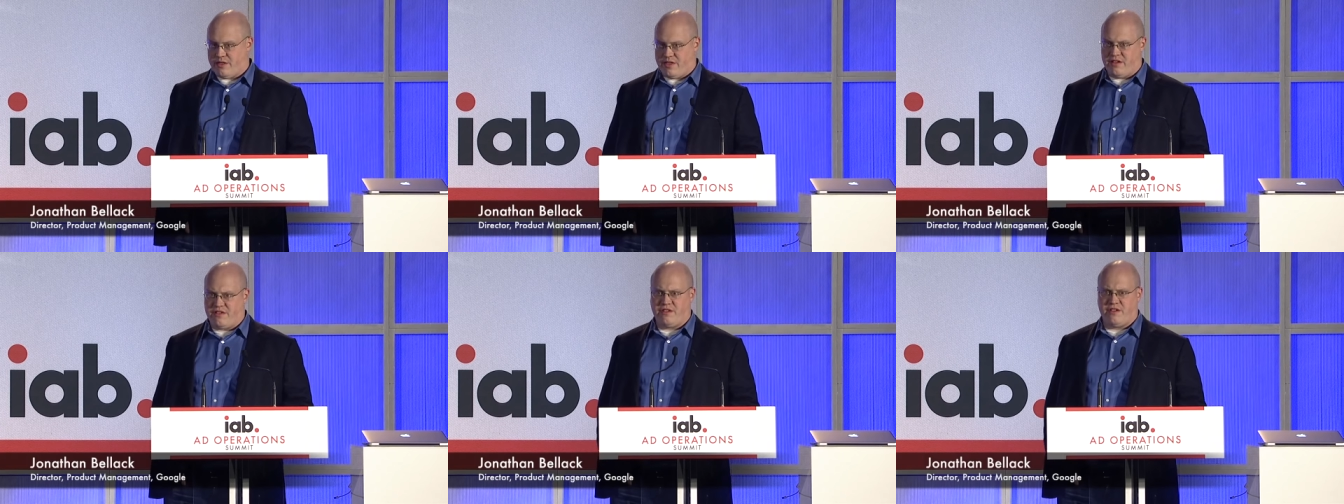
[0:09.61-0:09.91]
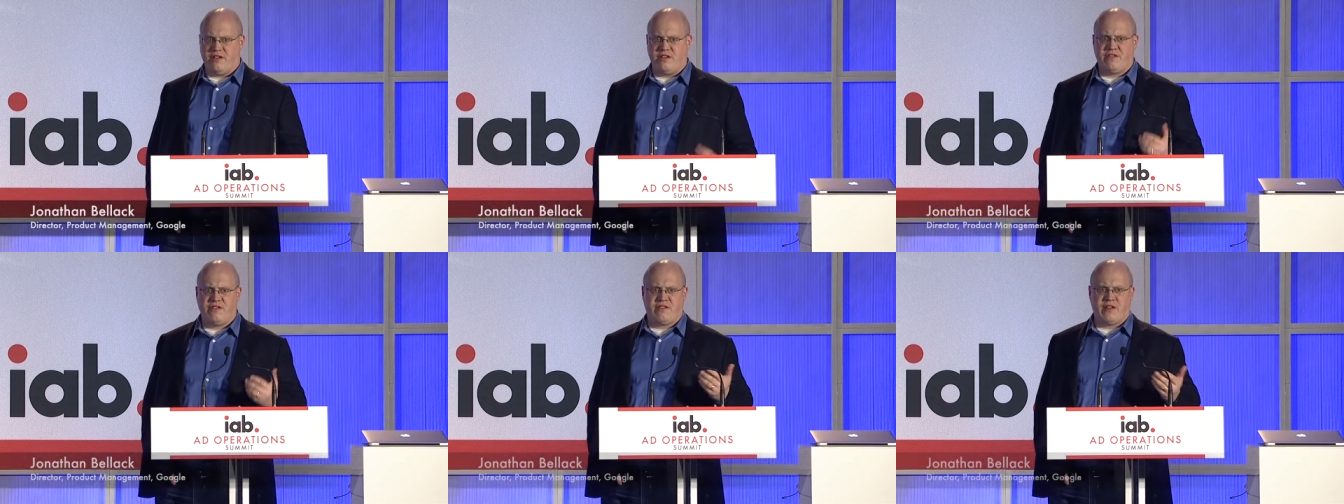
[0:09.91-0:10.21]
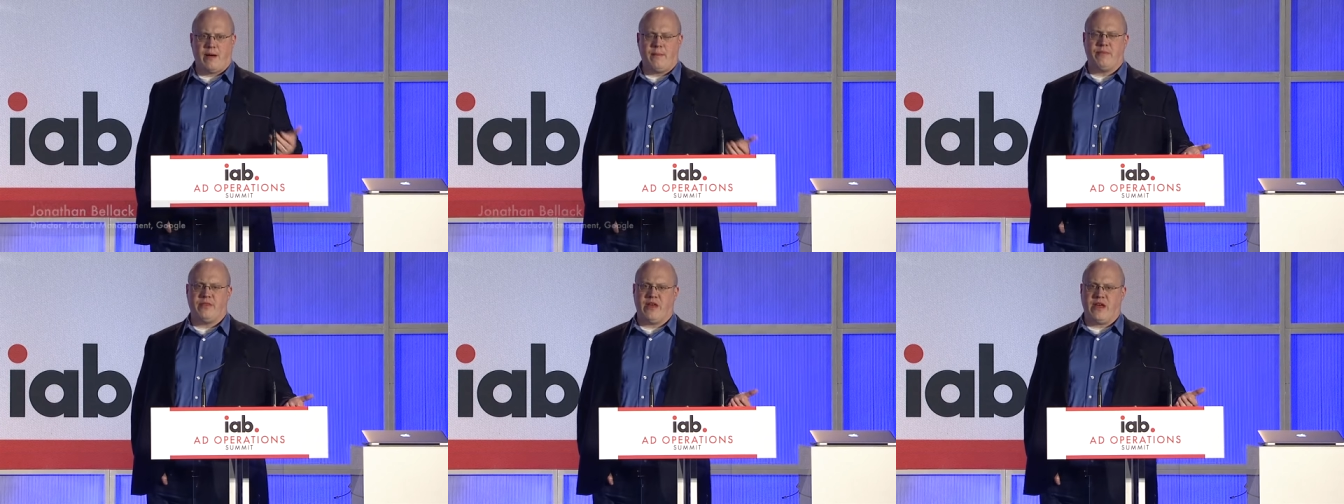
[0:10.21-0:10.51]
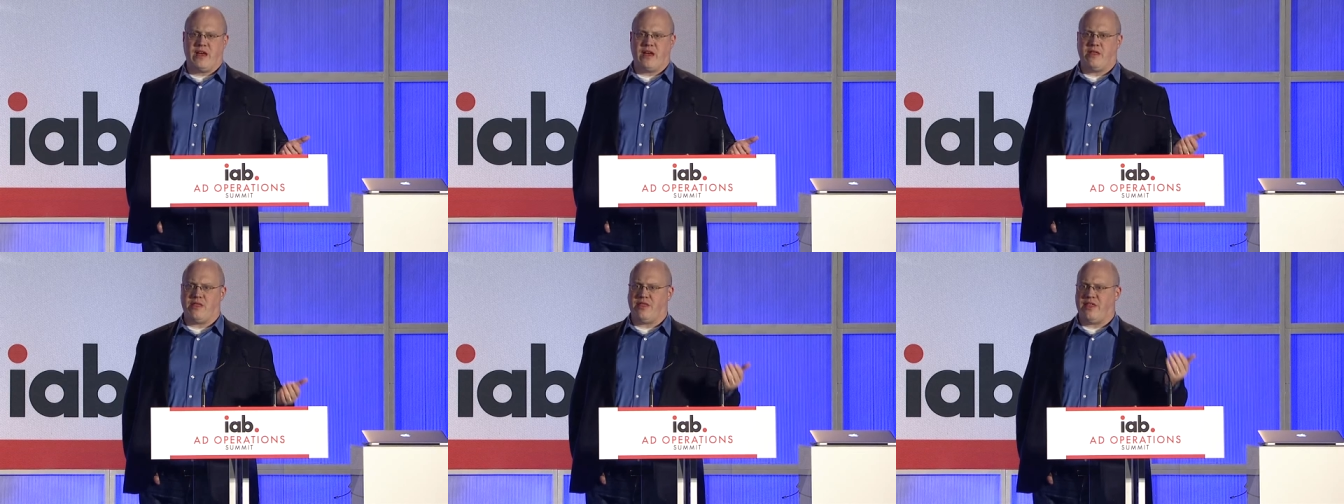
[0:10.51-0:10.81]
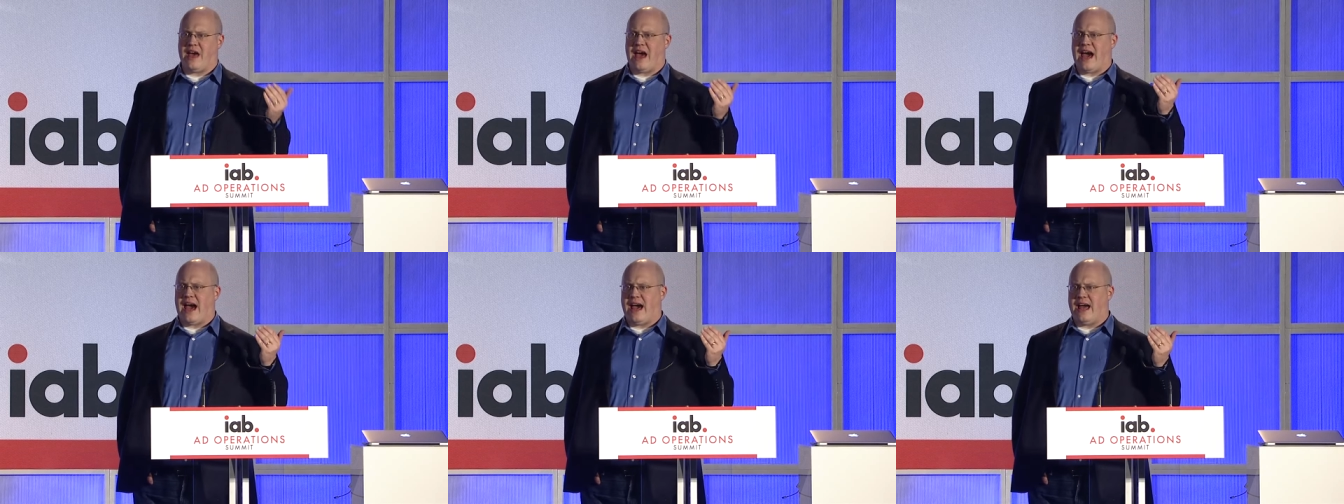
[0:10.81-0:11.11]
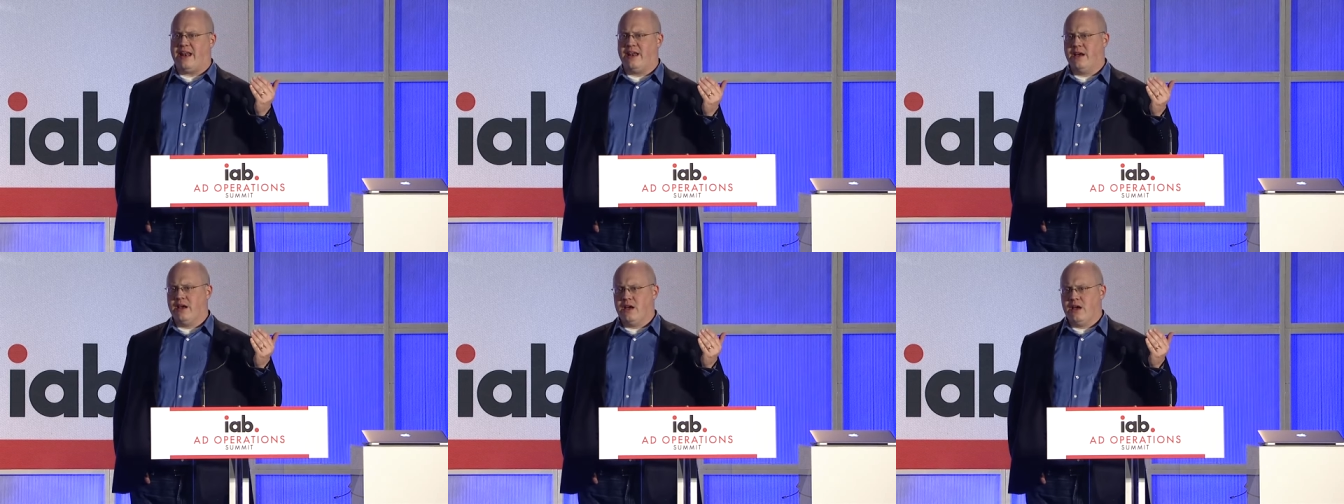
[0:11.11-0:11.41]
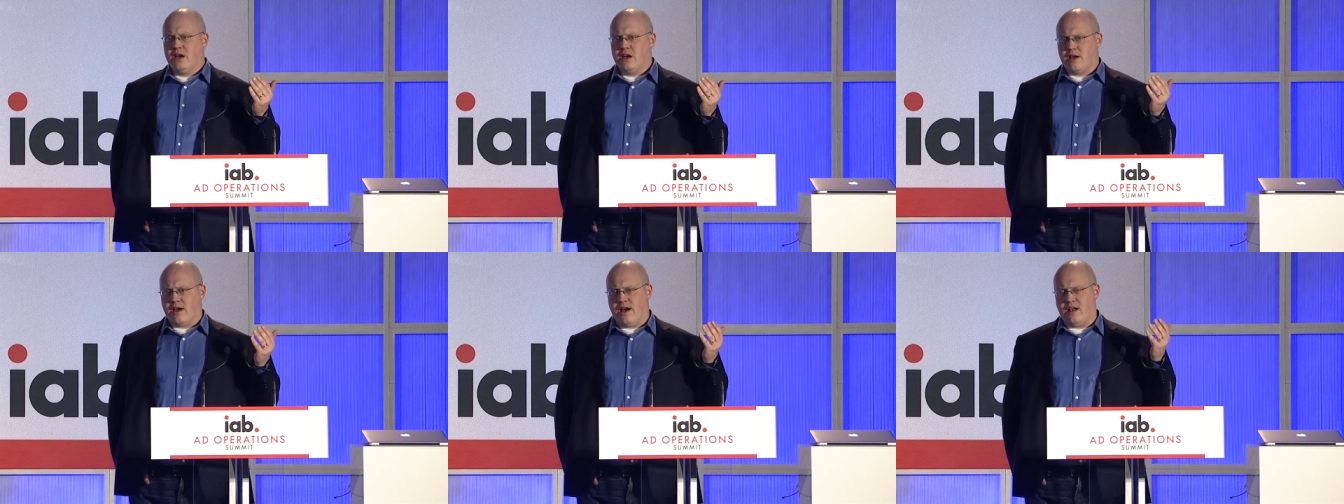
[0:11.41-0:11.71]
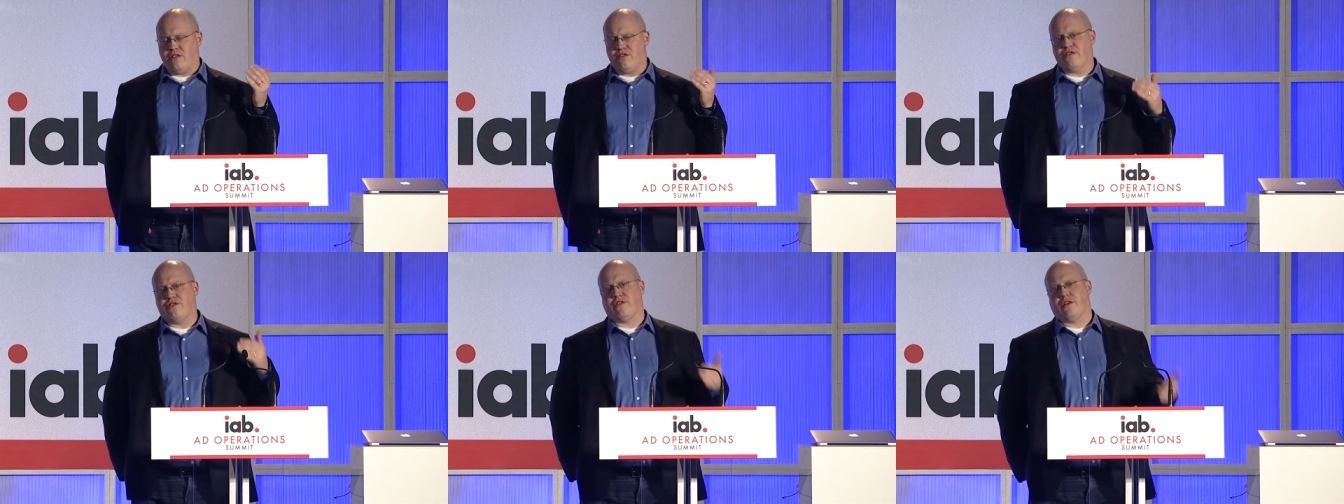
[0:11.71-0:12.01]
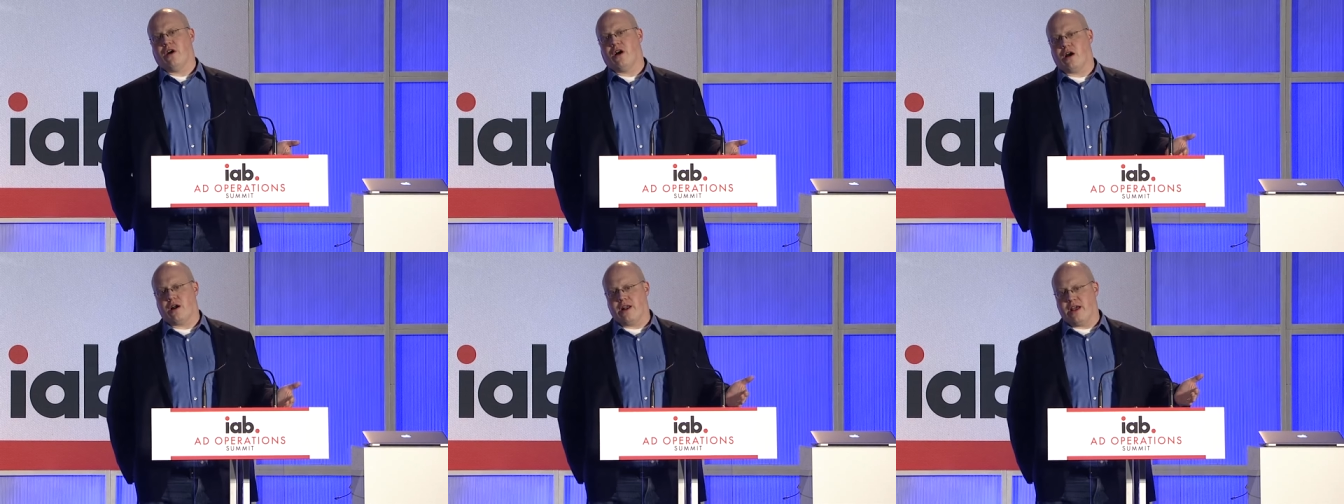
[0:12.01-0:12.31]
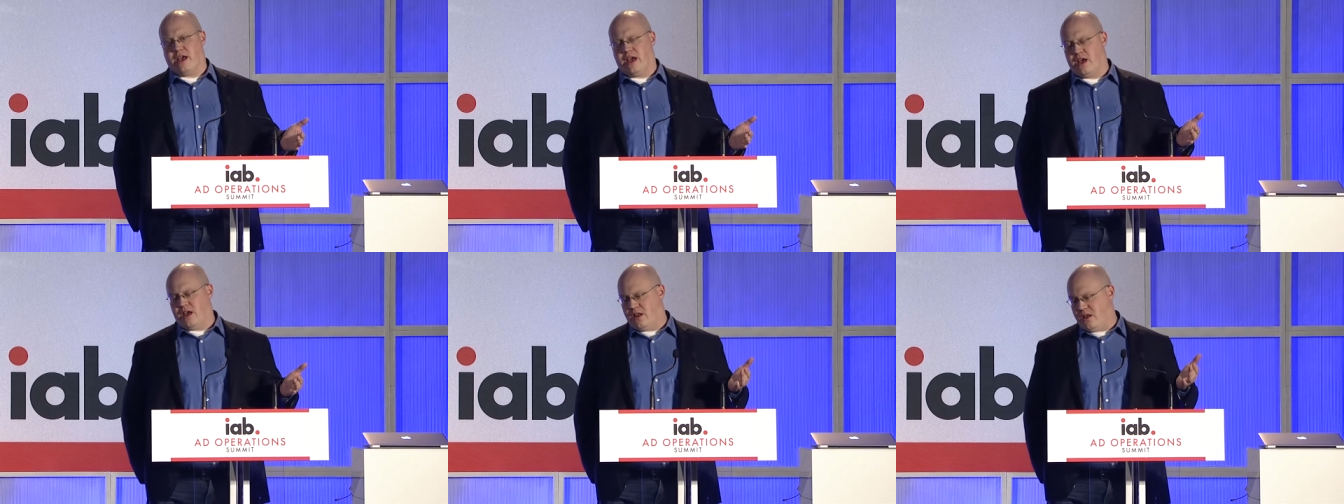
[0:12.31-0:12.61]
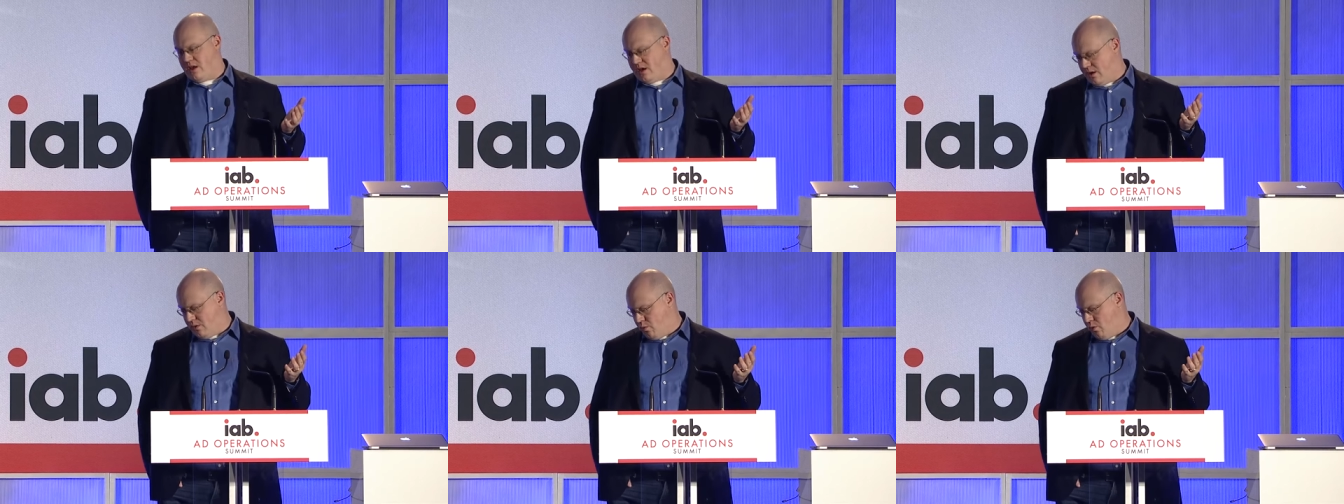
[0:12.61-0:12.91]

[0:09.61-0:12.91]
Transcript: This is something that got started